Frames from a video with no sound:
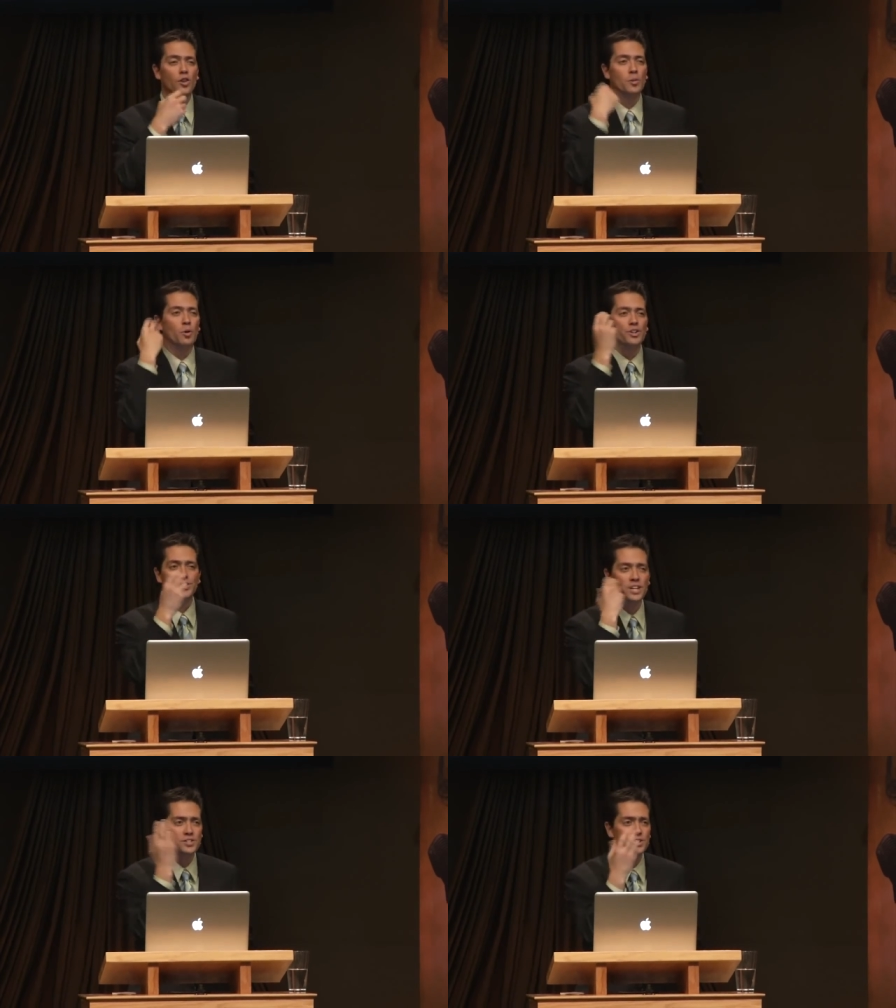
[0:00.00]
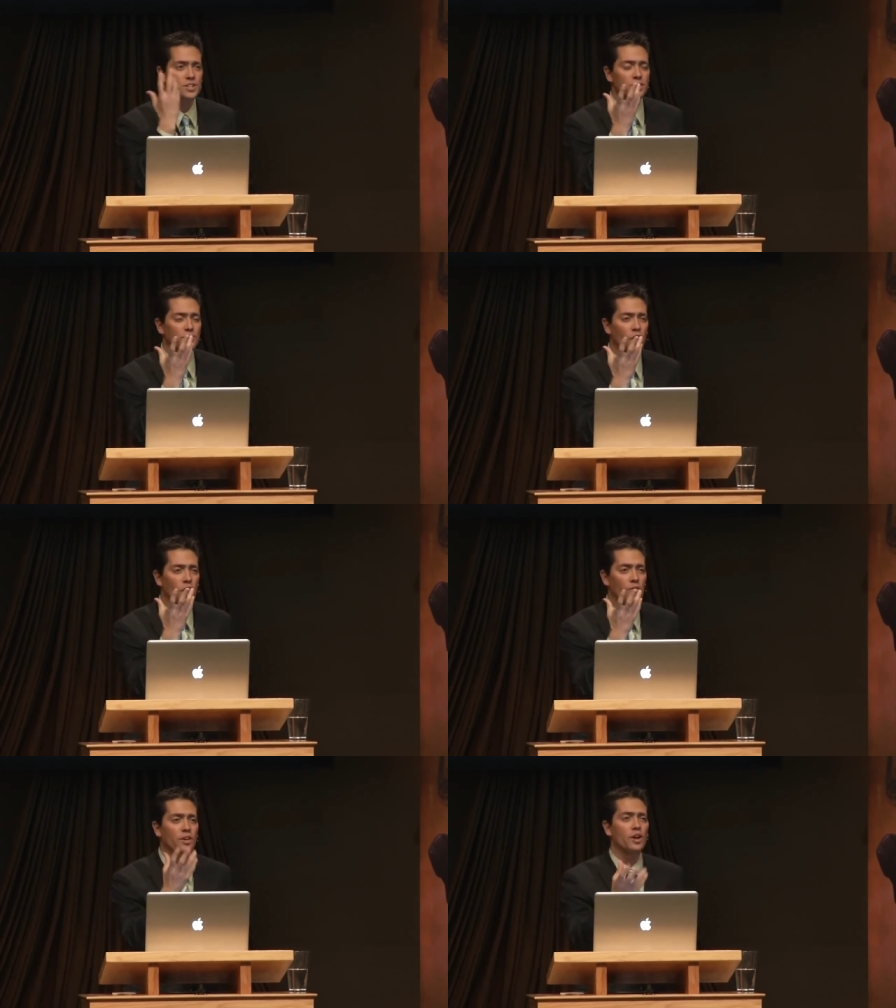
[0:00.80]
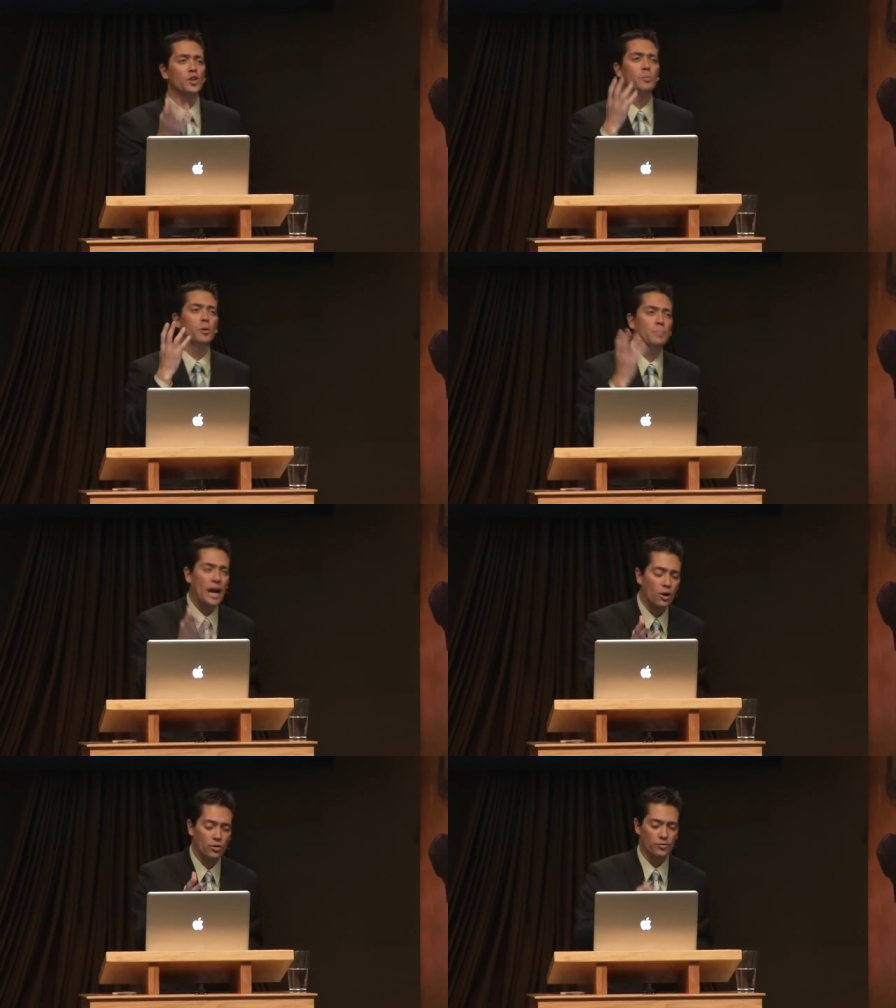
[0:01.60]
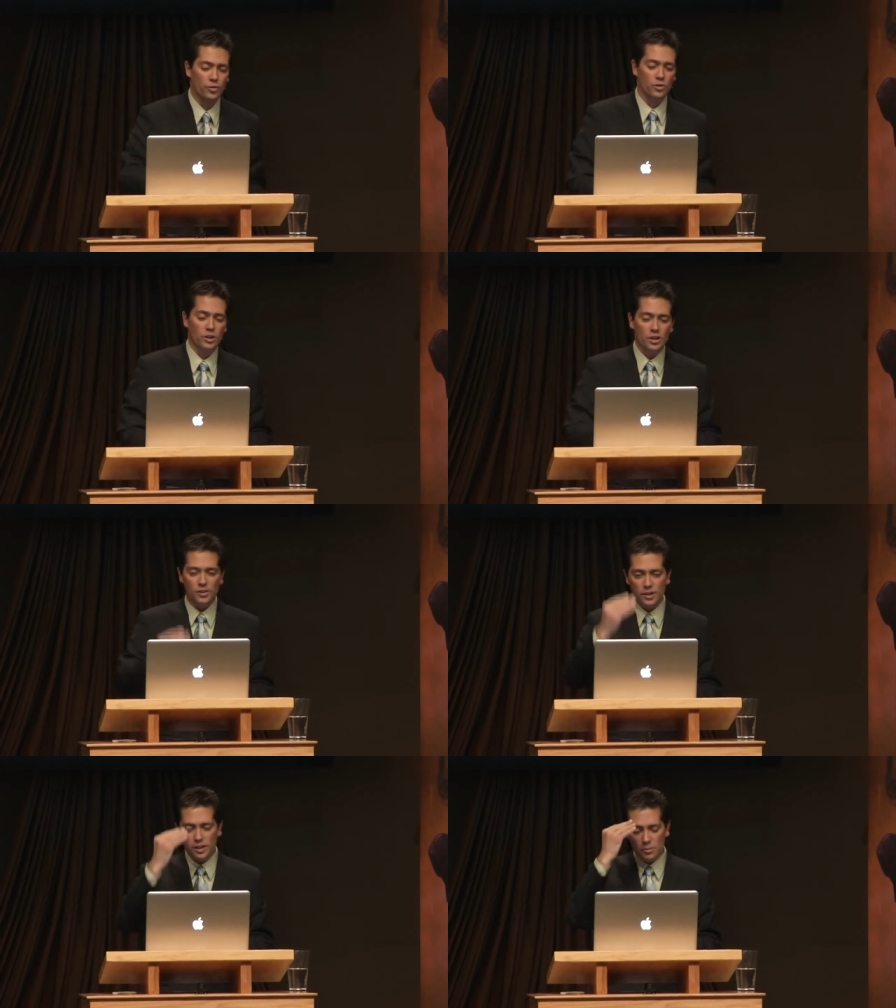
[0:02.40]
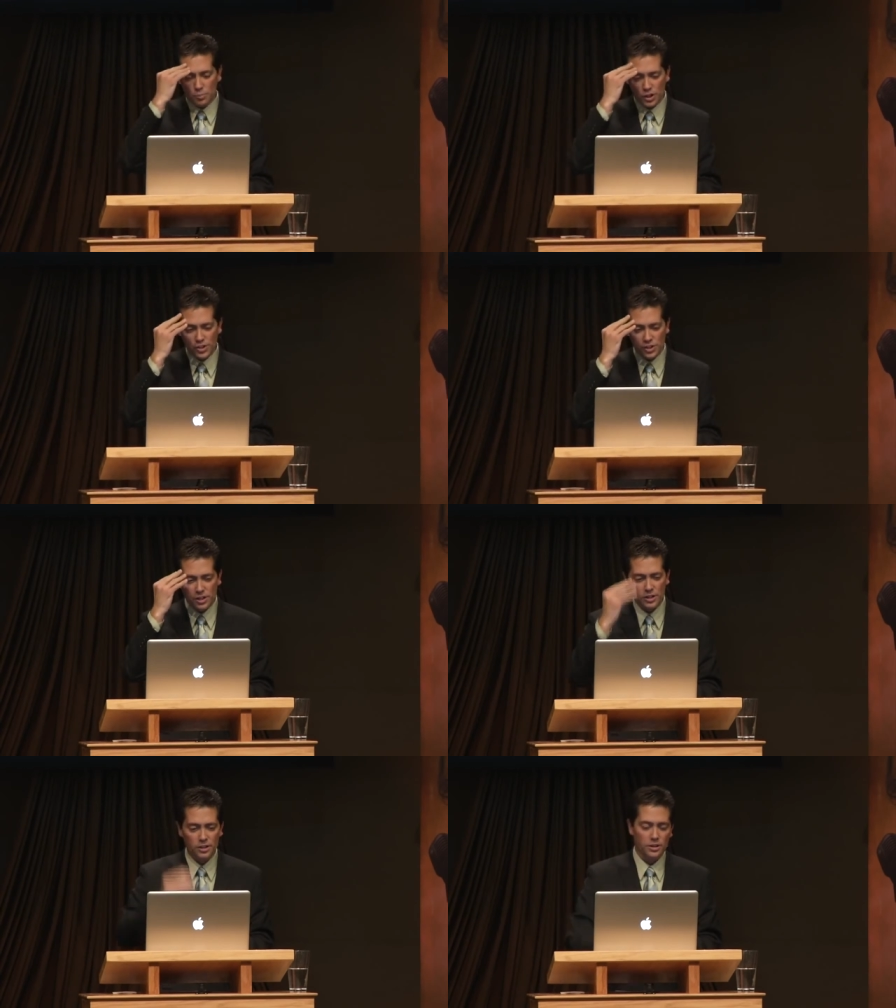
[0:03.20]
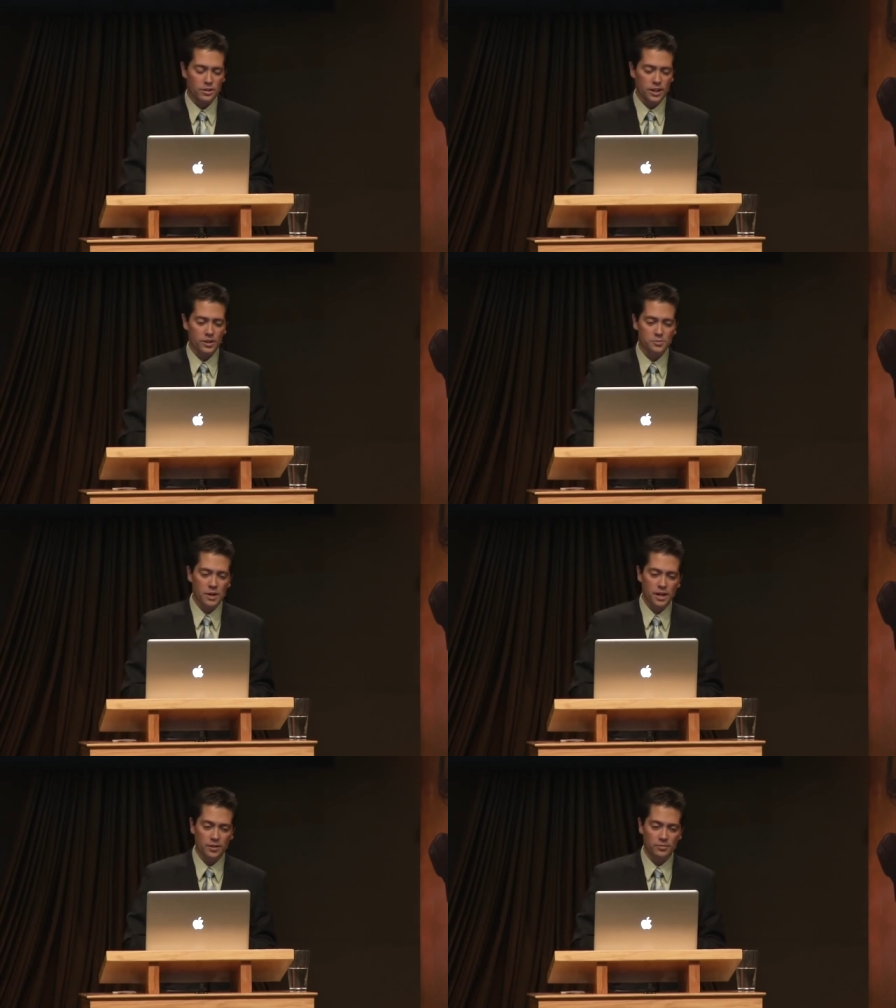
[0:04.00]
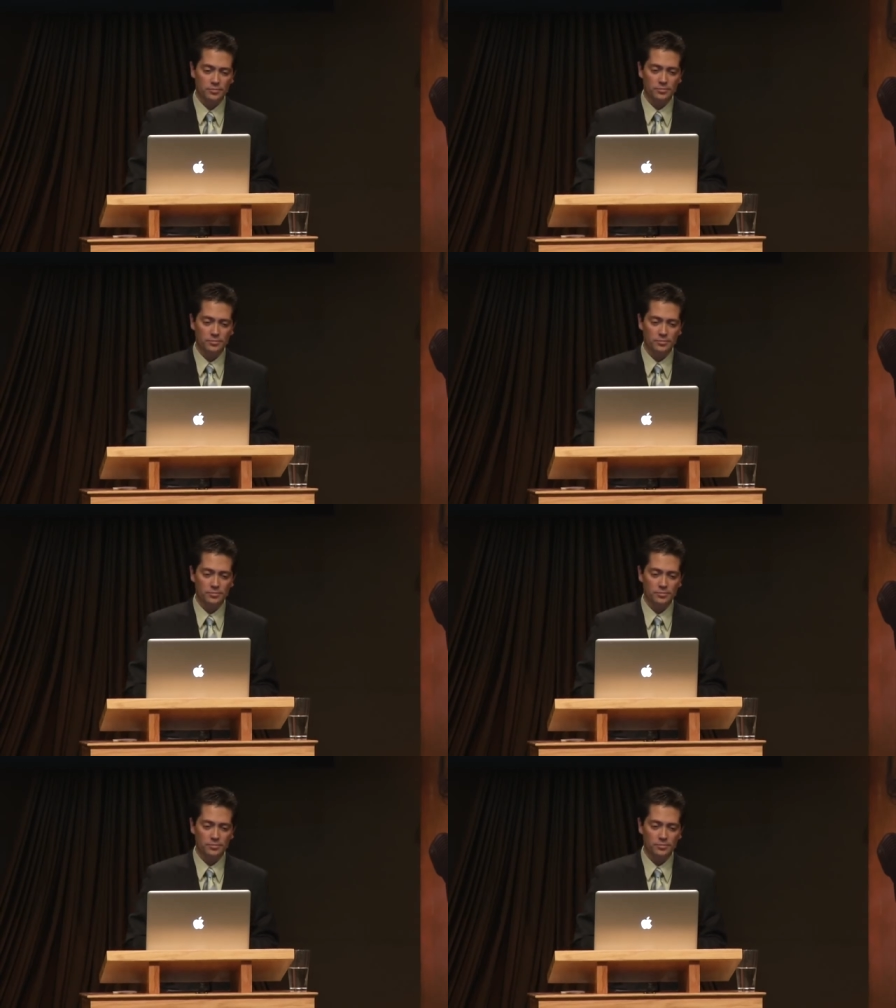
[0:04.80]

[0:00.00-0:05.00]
The more senses involved, the more powerful the impression that is made.